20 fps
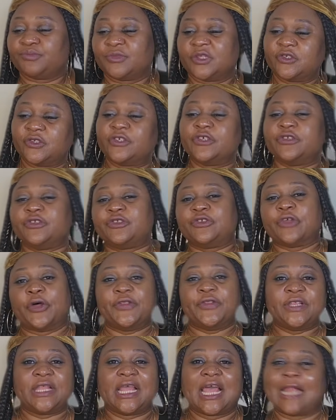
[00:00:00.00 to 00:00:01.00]
since
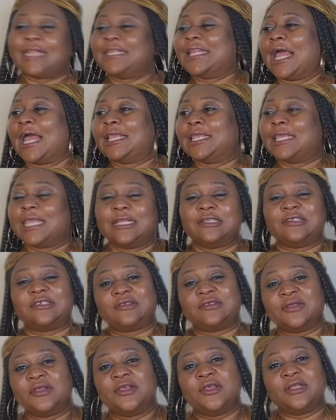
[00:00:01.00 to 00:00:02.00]
Sunday at that gate,
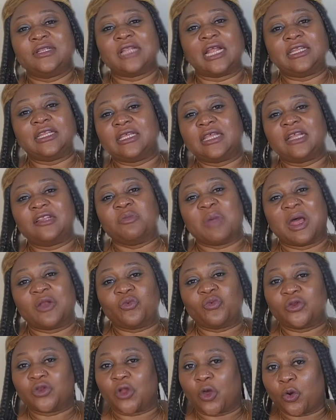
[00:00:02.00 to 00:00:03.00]
that the gate
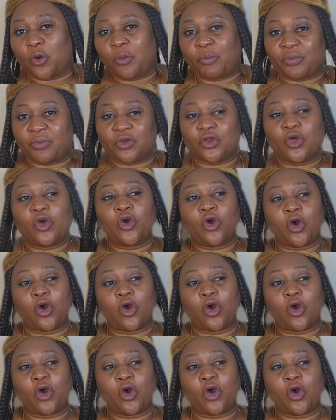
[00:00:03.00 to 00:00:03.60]
man will not open?